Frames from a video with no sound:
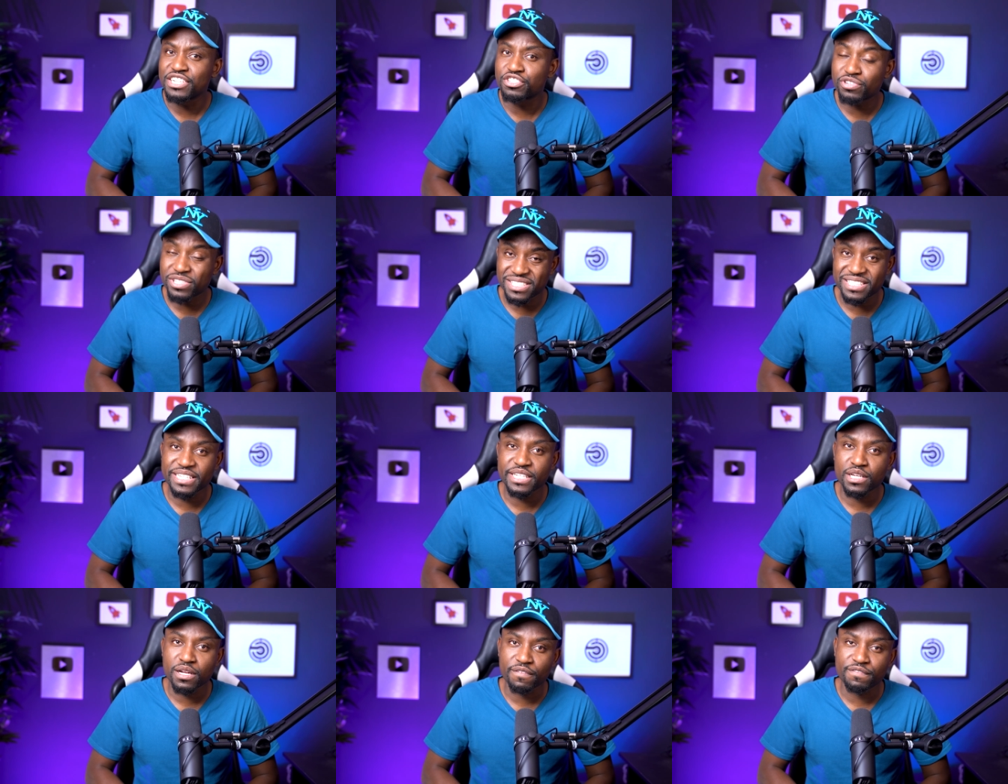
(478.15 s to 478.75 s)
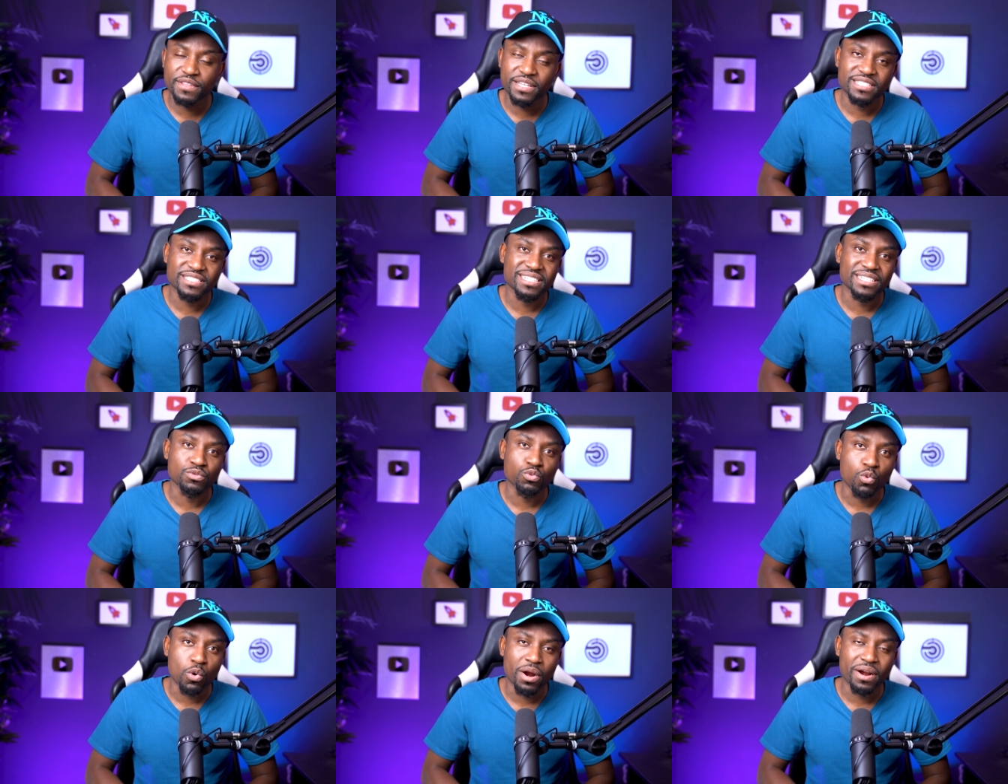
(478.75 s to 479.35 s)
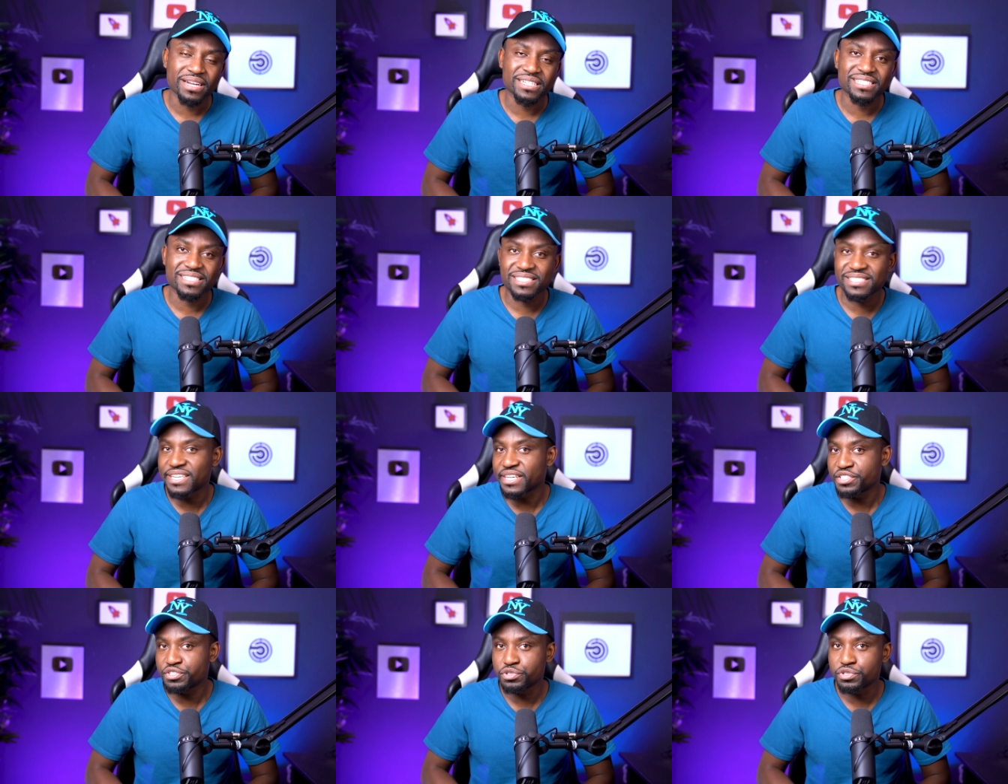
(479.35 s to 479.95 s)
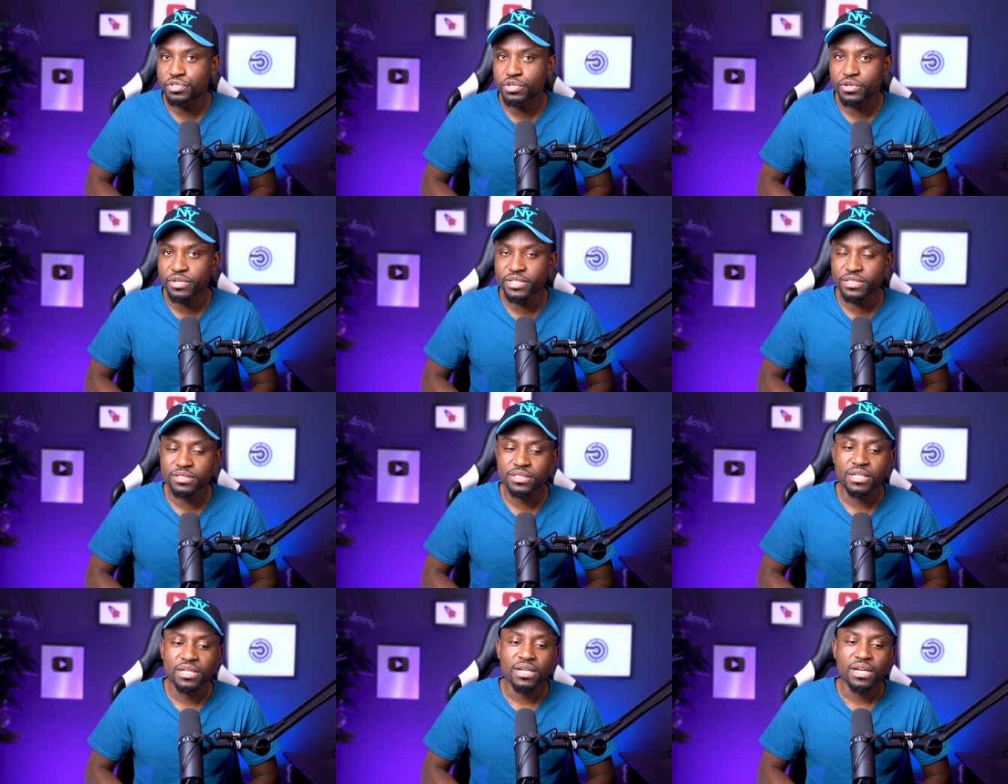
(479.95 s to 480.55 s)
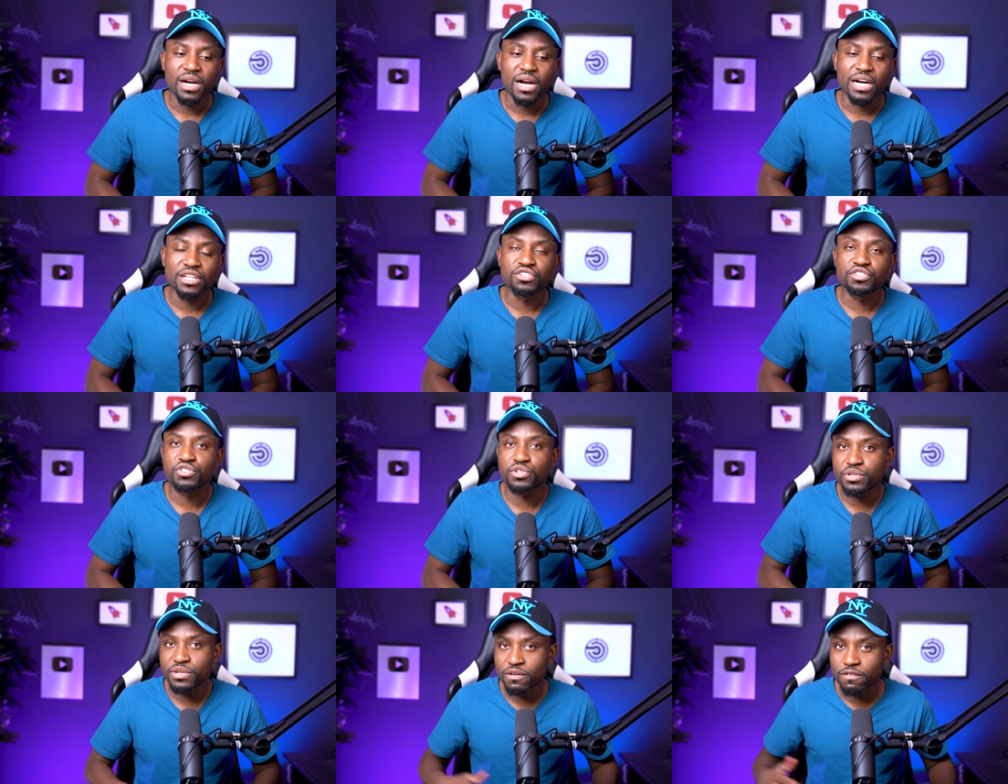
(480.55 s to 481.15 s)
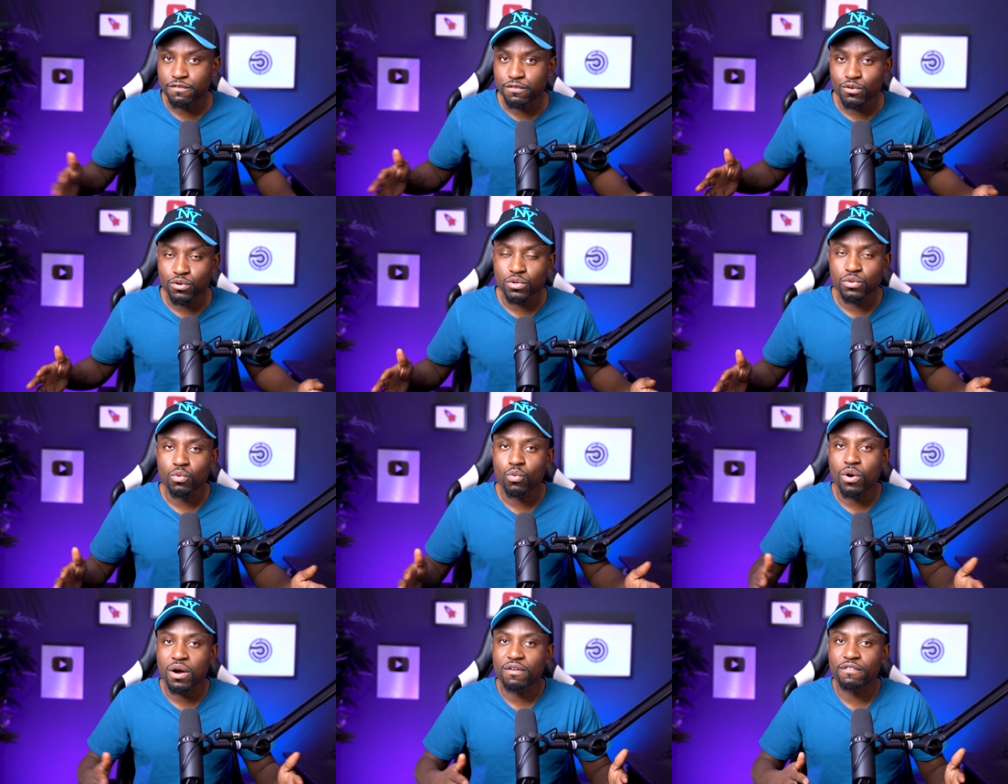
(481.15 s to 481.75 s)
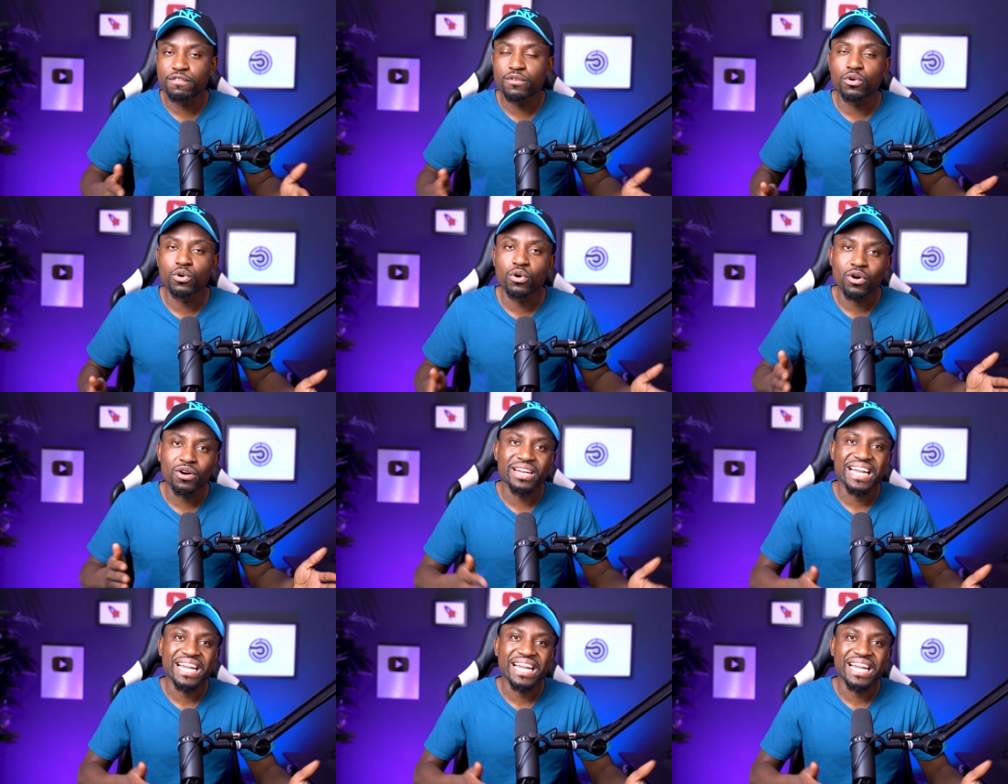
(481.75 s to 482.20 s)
interesting enough things that warrant a second tutorial uh, to show you a full workflow